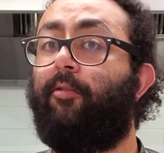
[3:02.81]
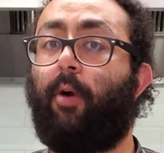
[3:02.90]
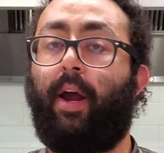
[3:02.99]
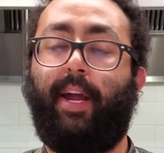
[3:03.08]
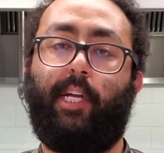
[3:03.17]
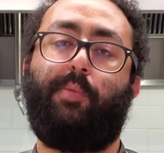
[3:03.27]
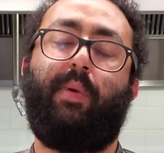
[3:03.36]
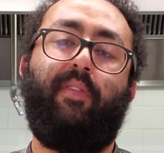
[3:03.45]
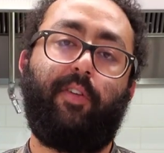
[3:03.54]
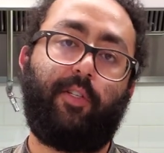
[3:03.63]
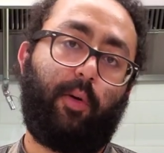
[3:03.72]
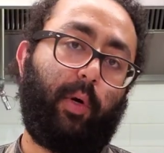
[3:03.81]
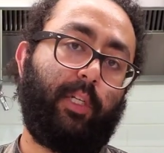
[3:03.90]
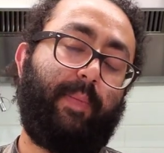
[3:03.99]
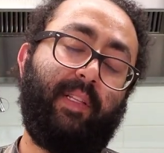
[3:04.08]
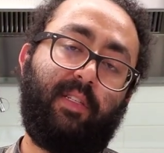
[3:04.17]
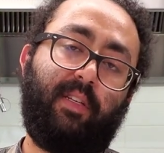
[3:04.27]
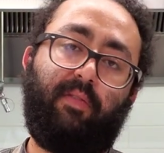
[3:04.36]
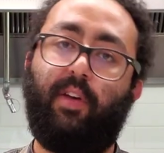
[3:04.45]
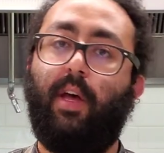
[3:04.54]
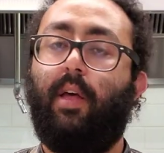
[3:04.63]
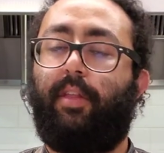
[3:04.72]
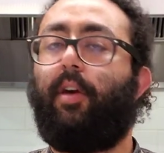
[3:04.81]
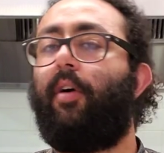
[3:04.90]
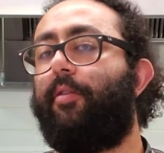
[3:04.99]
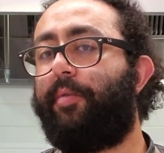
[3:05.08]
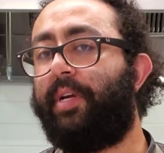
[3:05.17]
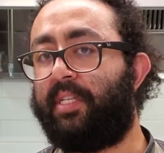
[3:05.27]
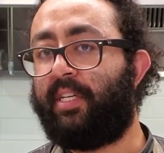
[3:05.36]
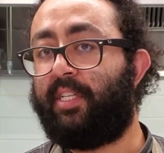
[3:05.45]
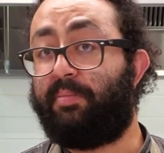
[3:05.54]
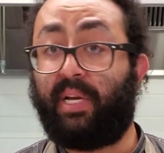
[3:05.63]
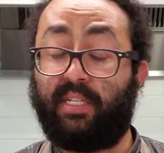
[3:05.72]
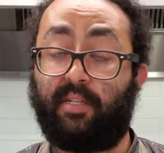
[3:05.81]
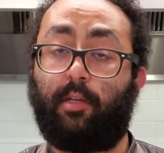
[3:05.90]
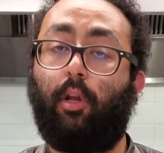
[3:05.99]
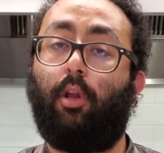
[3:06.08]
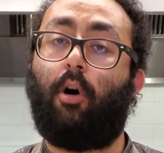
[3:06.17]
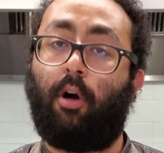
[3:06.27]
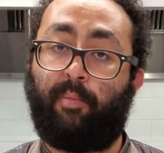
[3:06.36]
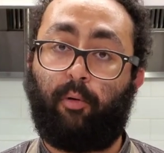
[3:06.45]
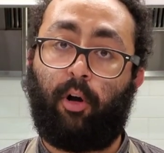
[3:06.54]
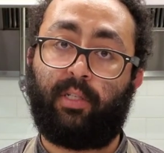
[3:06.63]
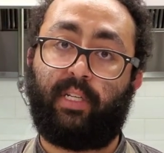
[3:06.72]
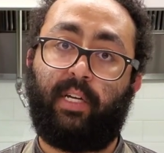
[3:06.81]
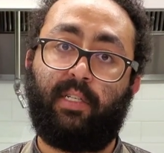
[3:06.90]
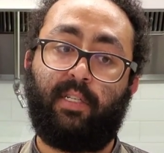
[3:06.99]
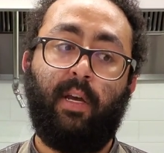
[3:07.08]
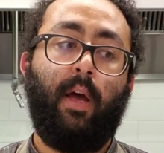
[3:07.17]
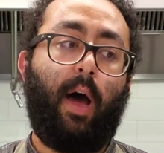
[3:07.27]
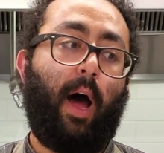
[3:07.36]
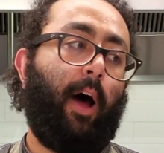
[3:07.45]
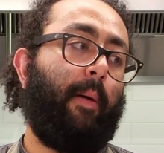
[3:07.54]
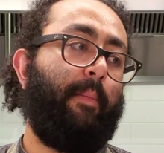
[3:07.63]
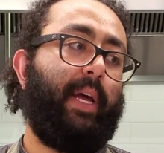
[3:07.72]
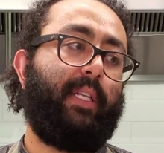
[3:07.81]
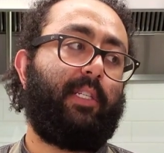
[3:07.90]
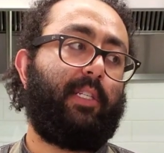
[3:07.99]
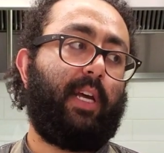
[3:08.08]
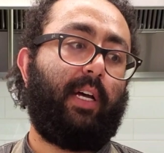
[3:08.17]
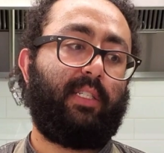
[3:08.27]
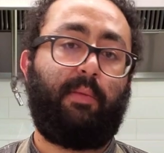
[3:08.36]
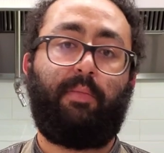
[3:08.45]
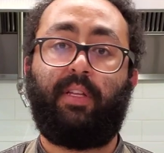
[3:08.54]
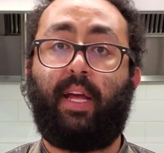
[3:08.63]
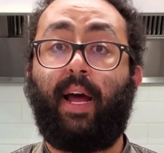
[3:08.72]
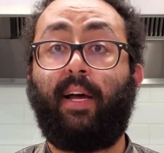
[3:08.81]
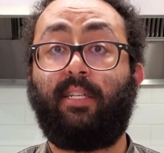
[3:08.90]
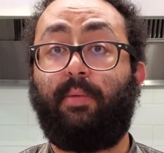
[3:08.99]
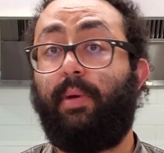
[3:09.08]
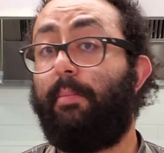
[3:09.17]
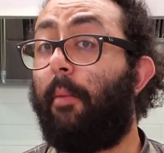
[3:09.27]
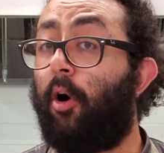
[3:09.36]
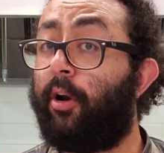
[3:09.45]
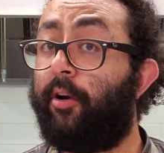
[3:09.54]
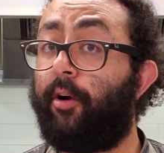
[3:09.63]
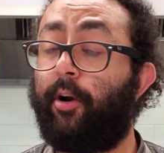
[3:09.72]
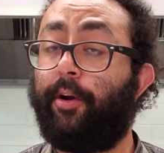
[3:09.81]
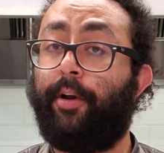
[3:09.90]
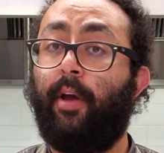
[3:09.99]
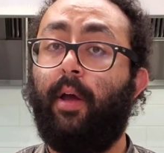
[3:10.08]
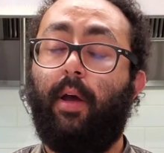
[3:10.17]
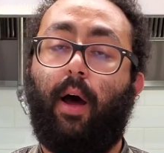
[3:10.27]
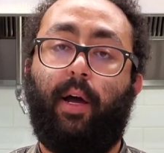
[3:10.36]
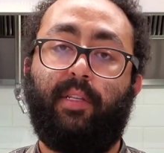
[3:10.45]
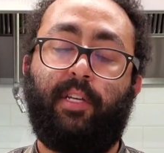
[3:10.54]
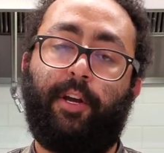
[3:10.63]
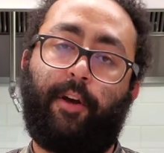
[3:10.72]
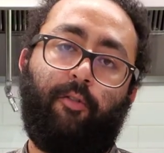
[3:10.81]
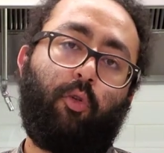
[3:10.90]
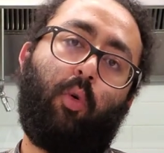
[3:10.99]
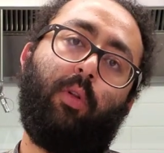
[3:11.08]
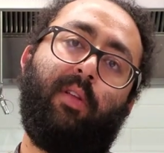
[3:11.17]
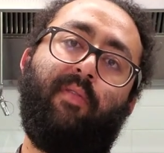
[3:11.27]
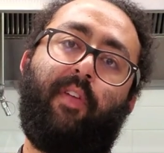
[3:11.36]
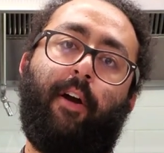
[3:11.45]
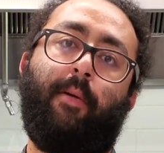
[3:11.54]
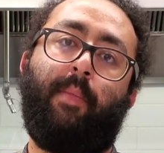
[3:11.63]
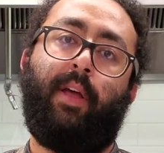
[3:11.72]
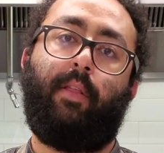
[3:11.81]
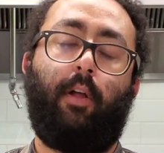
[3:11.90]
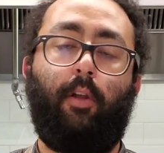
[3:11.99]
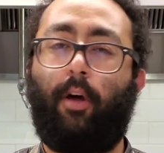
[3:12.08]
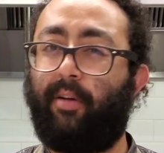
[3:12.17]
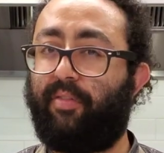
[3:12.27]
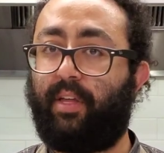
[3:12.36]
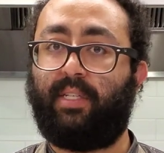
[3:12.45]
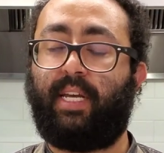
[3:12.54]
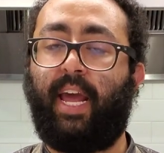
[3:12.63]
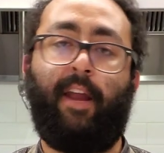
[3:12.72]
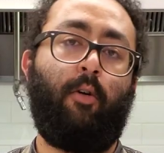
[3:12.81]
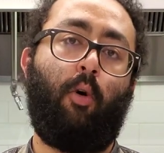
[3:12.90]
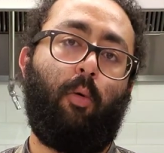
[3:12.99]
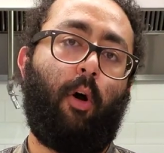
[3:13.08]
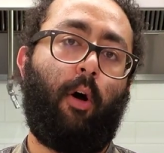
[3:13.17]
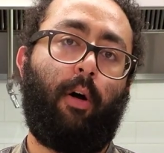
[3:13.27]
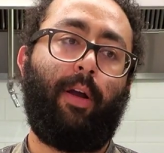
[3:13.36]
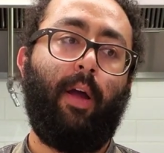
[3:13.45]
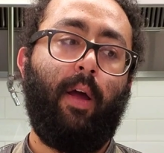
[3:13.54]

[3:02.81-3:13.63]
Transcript: dry aged beef is so expensive. The other reason is because it's a long process. It's something that has to be monitored. It's in a controlled environment. A lot of things can go wrong